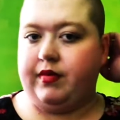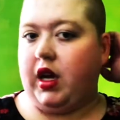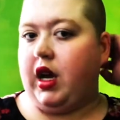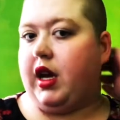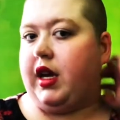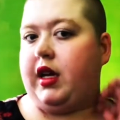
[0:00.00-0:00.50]

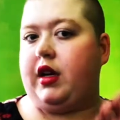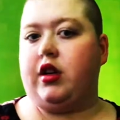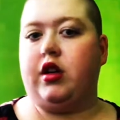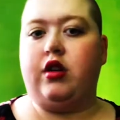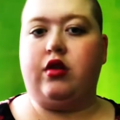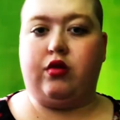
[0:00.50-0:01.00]
I
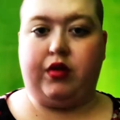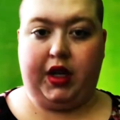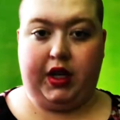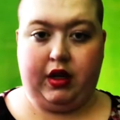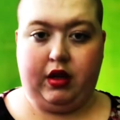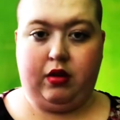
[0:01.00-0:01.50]
couldn't
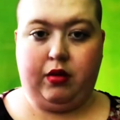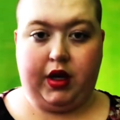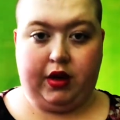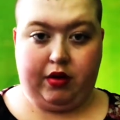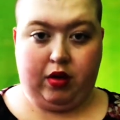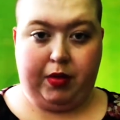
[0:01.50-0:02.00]
read what I
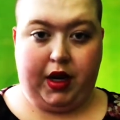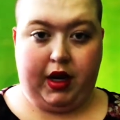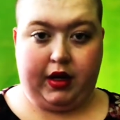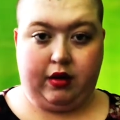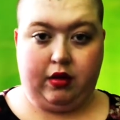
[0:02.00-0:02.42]
wrote back.